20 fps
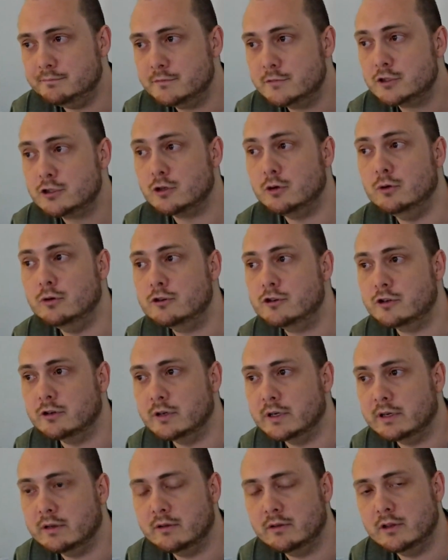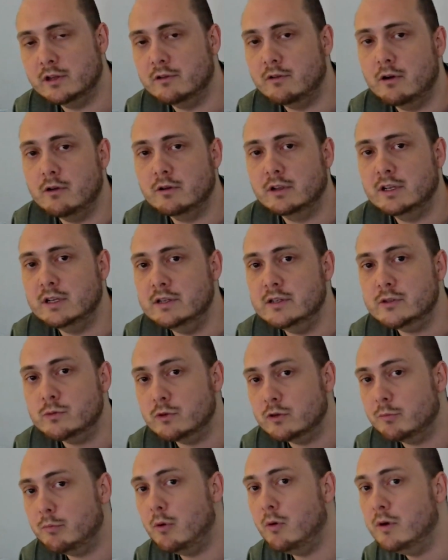torturing their own kids
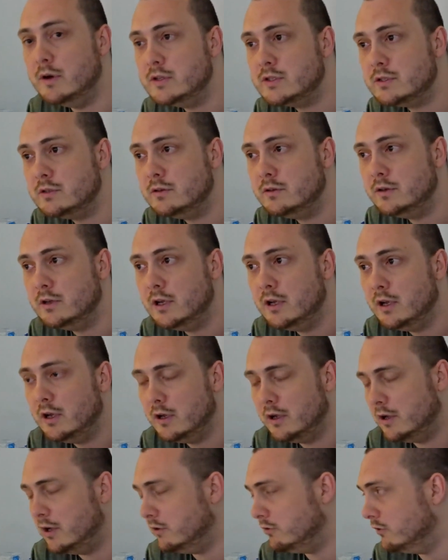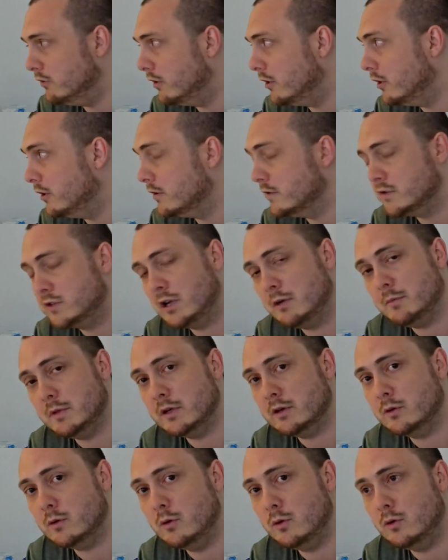with poison. If you've heard of
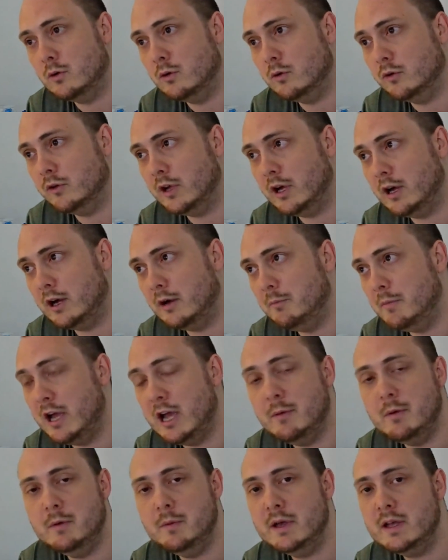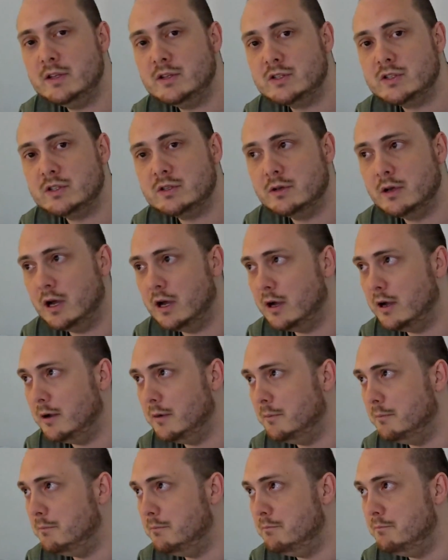something called MMS,
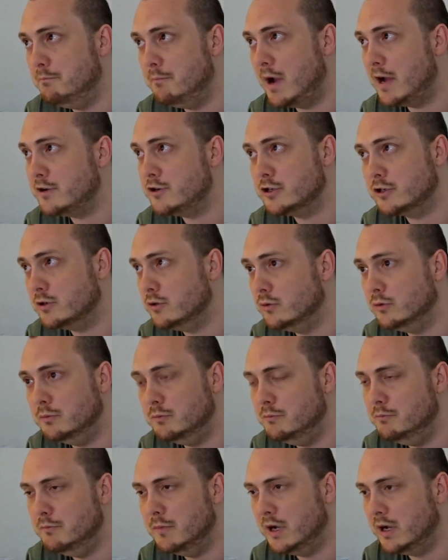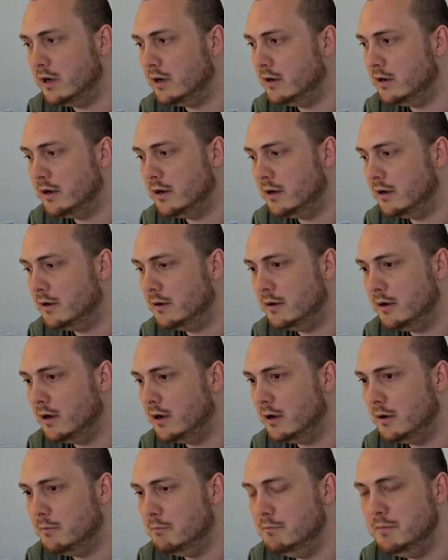magical
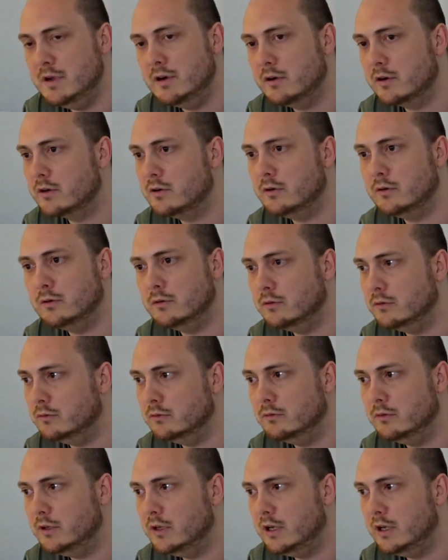miracle